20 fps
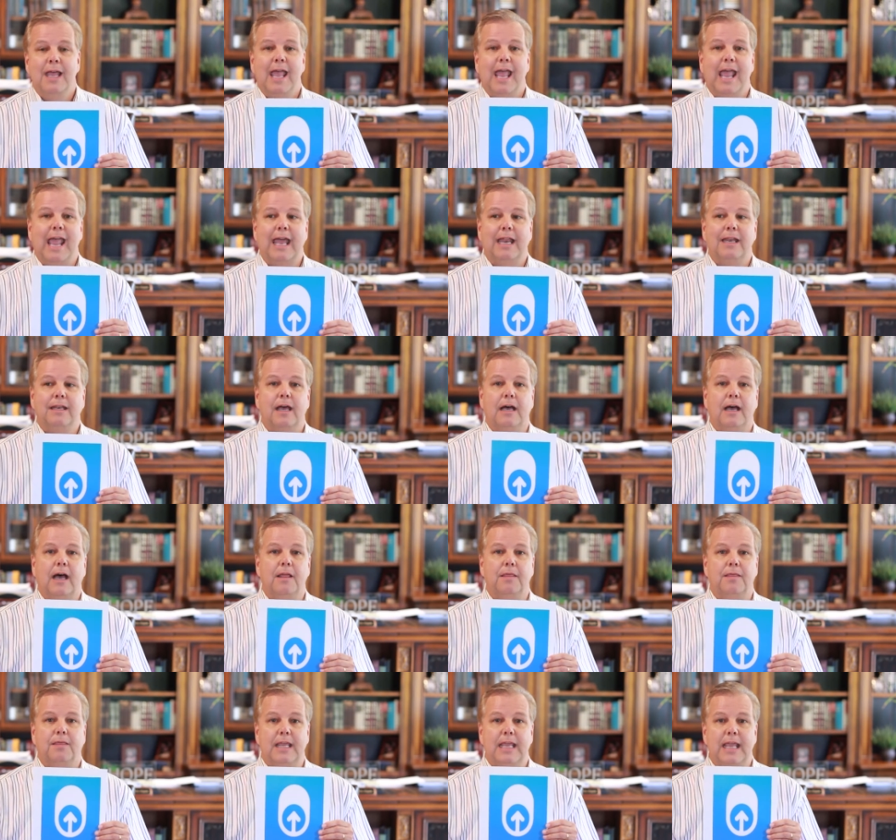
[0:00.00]
And
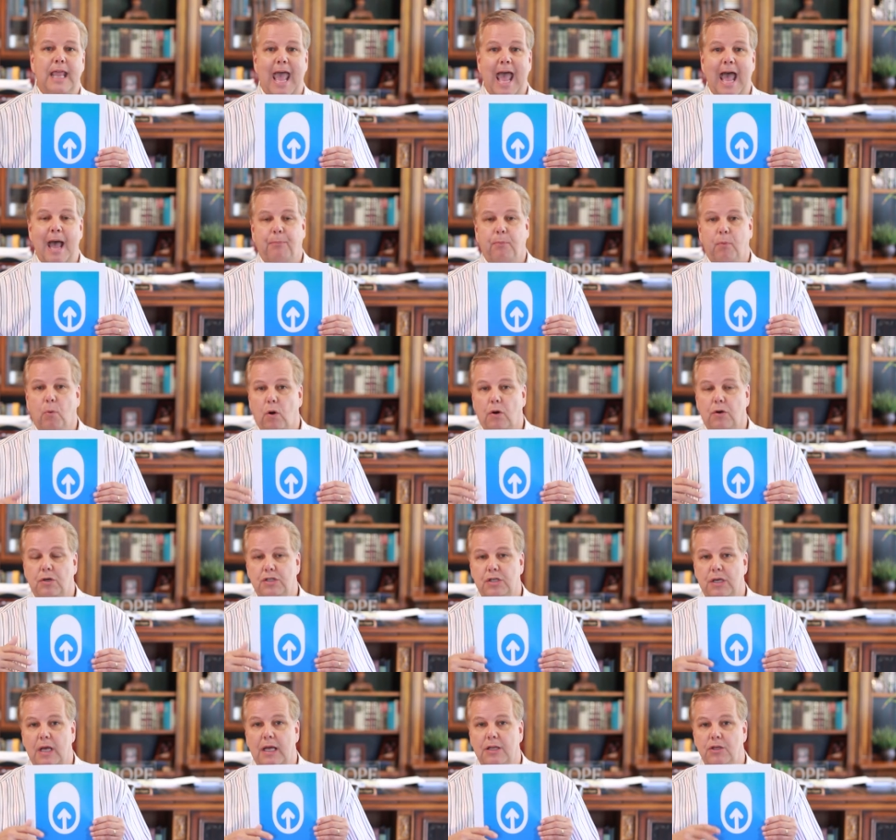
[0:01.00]
uh, the app
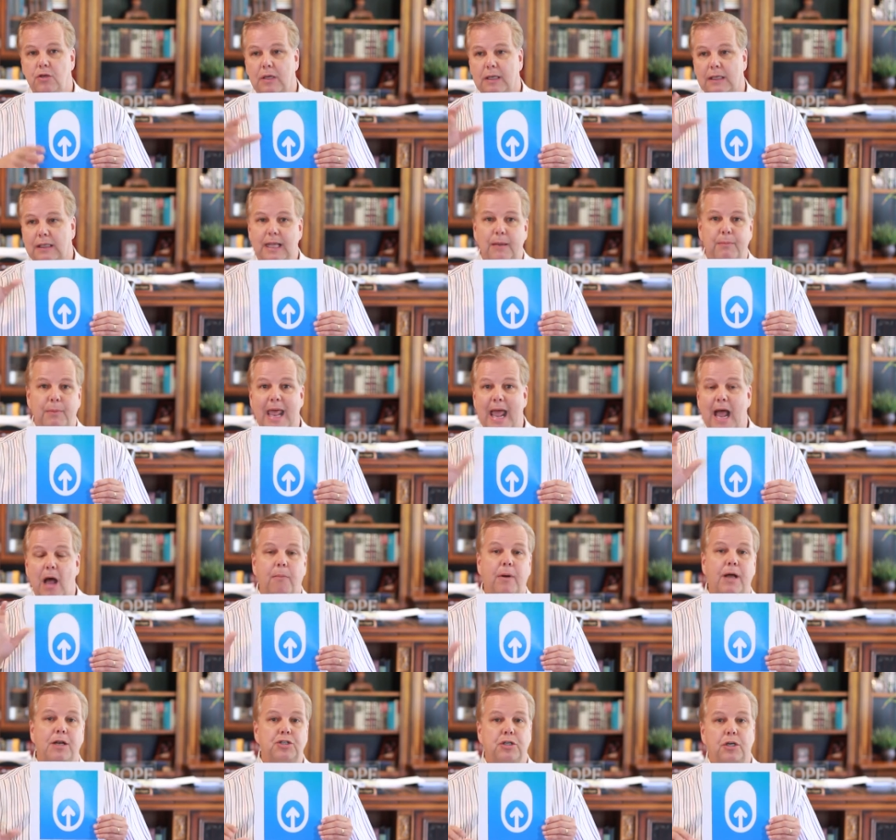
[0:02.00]
works, uh, you can limit how
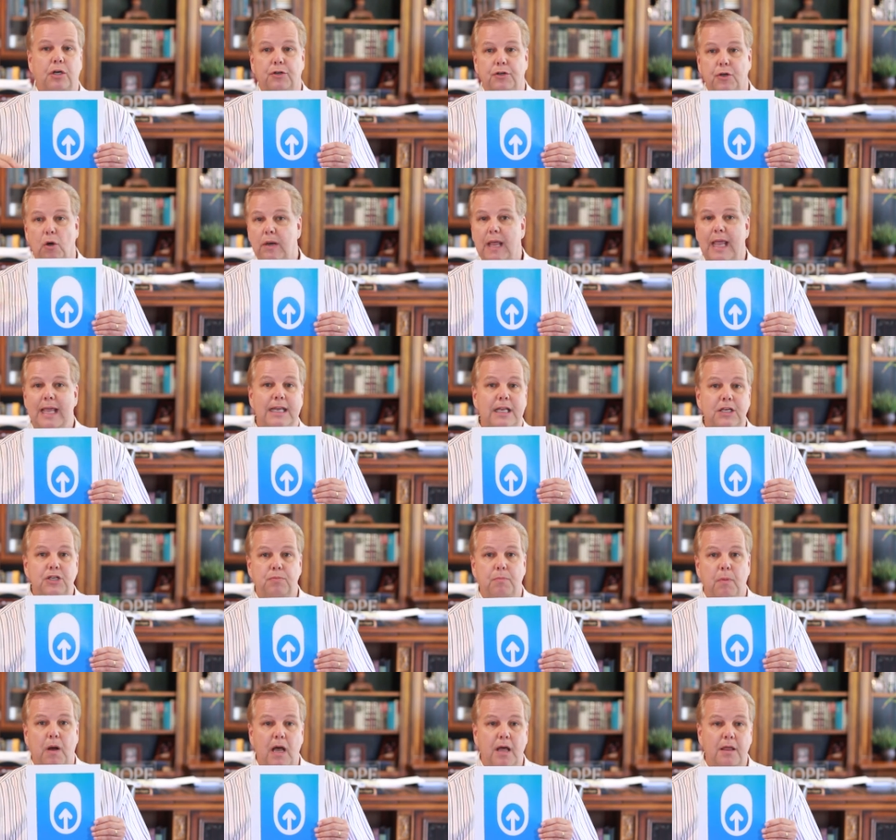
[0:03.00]
much it'll donate
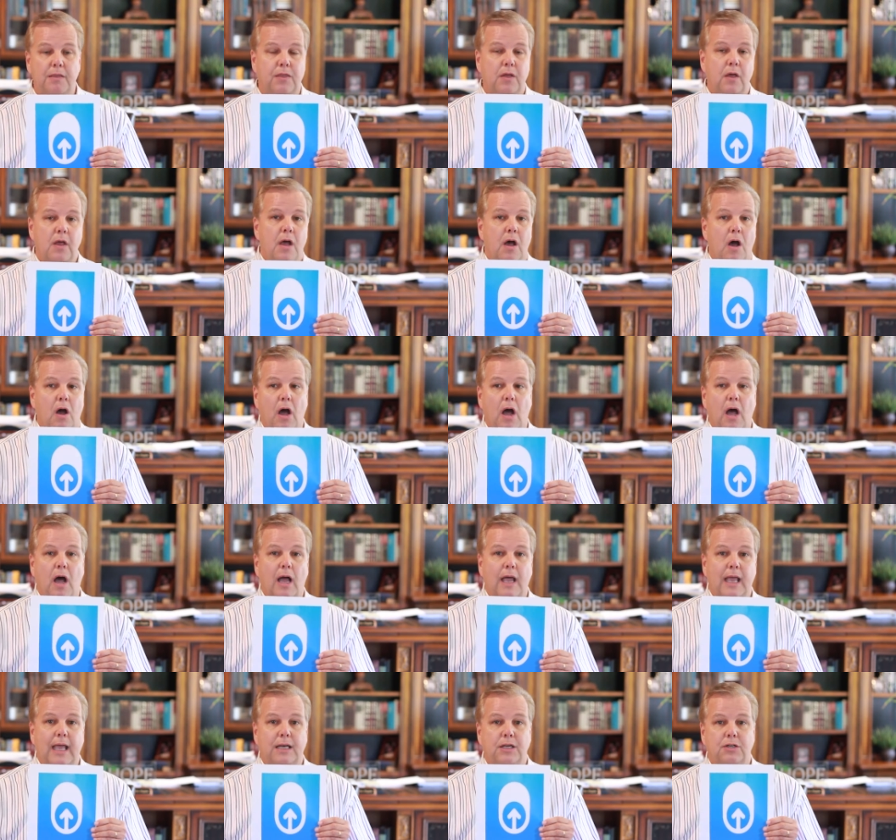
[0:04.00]
each month.
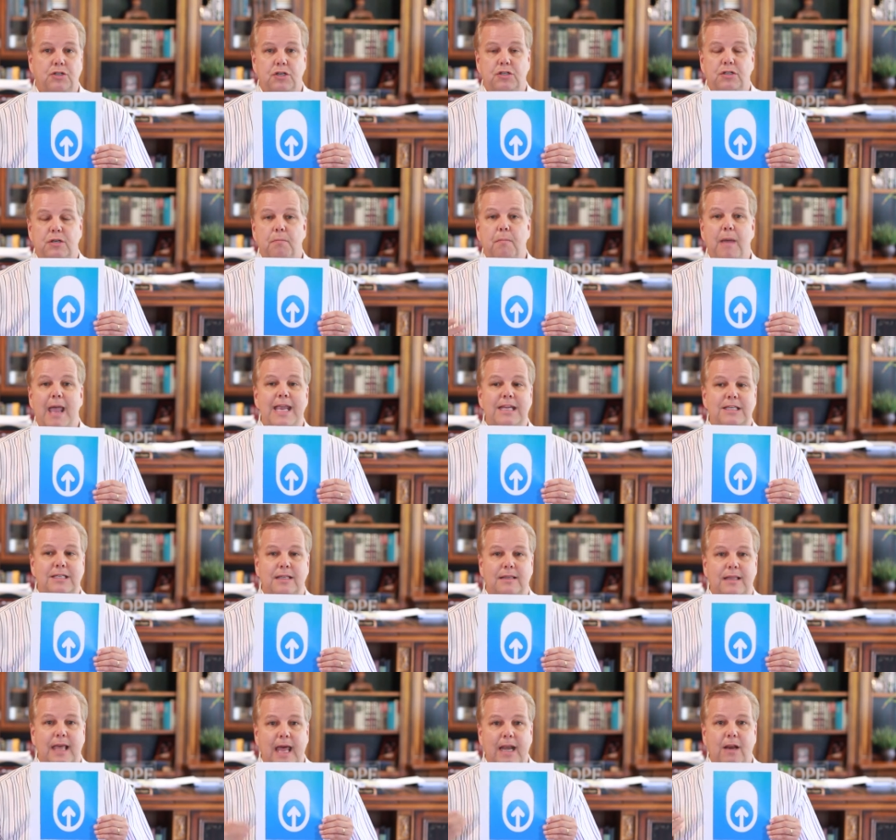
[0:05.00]
Uh, and it's just
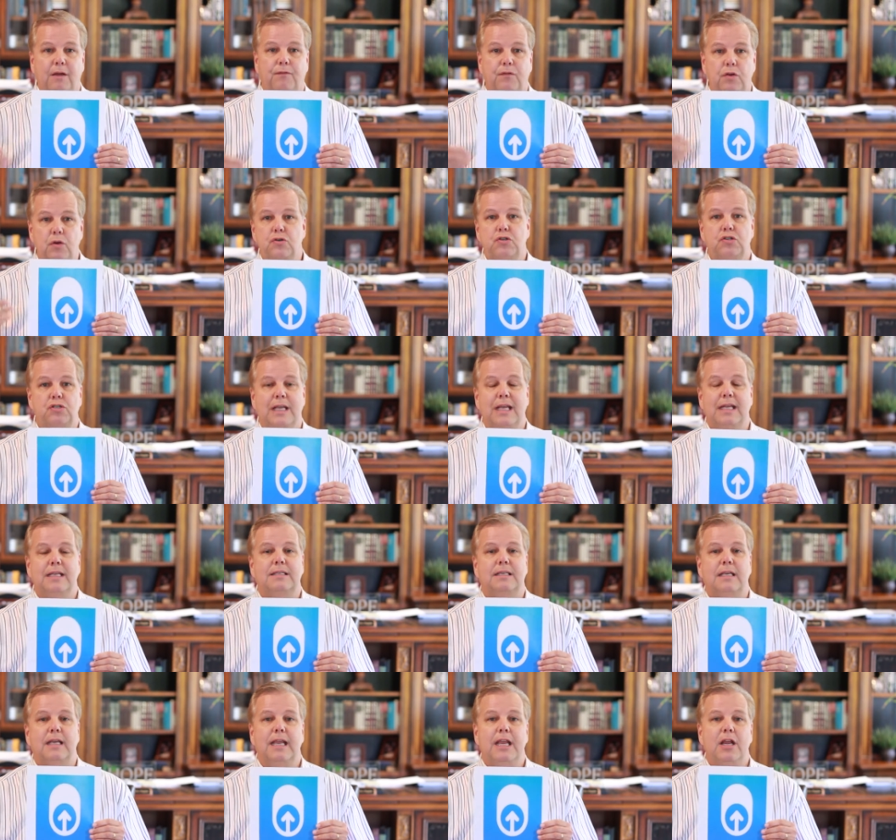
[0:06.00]
amazing that a few
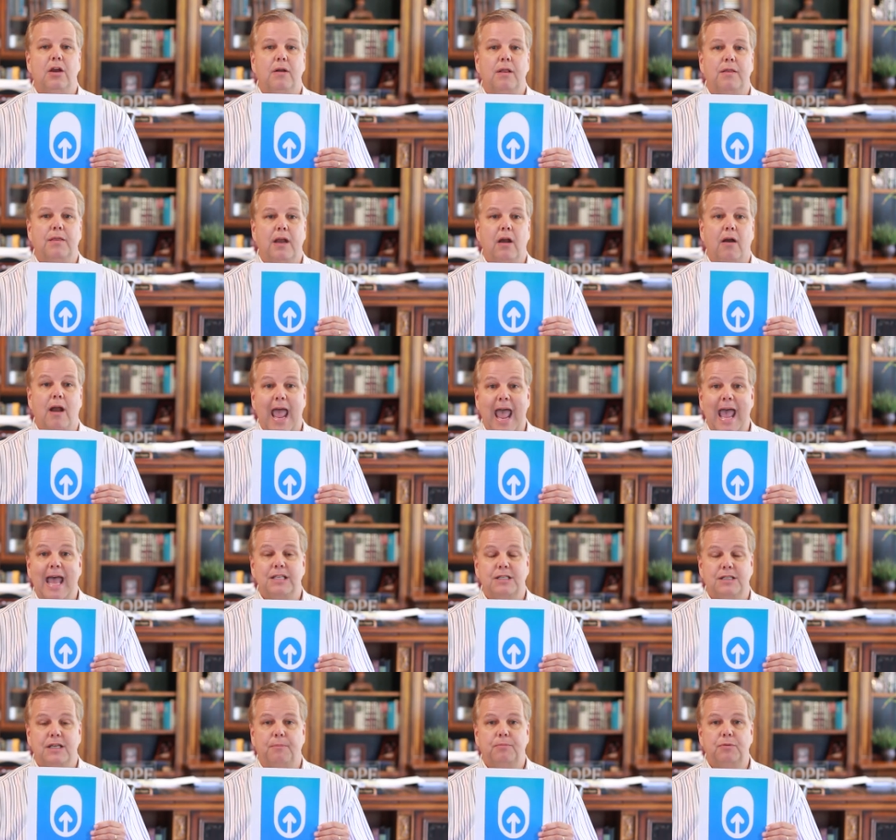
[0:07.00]
cents here and there
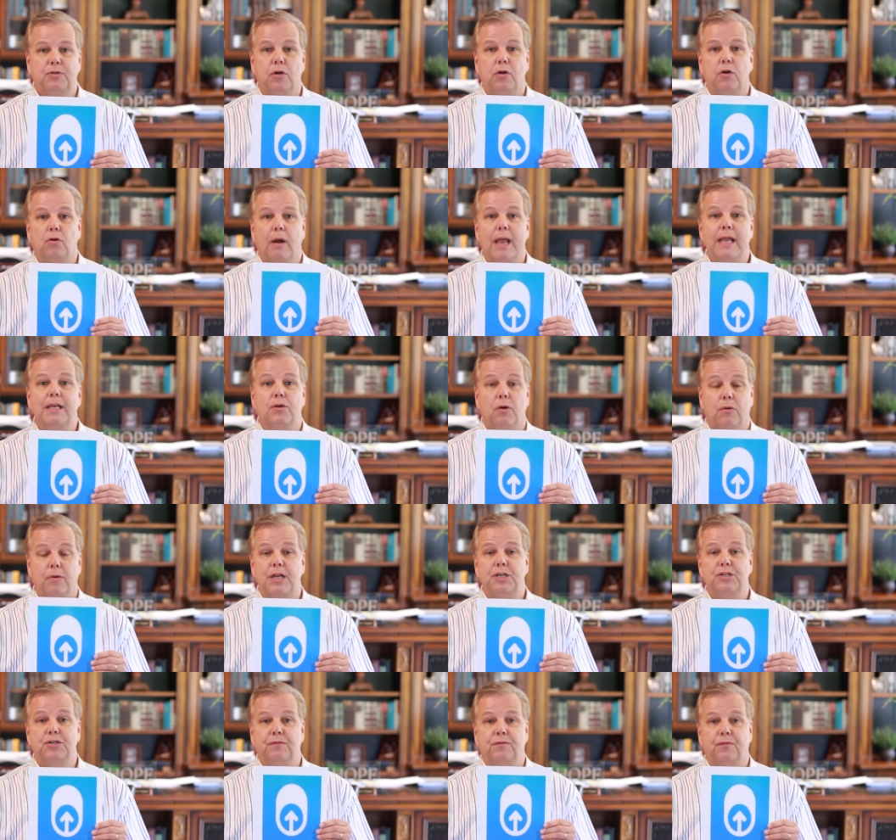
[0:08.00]
adds up to a great
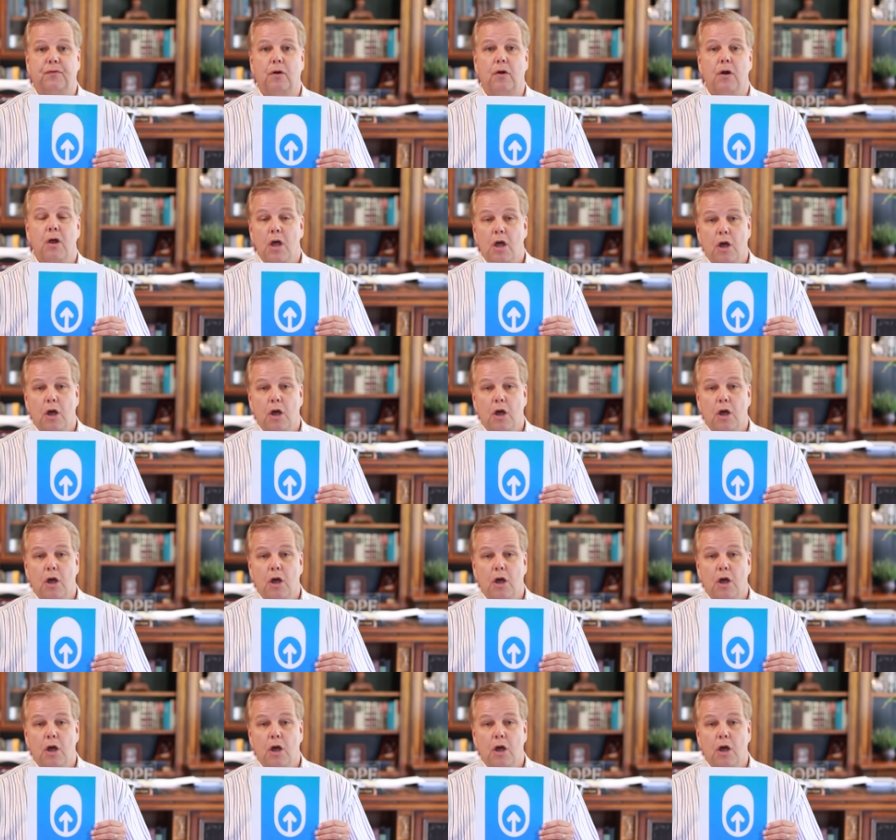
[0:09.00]
donation for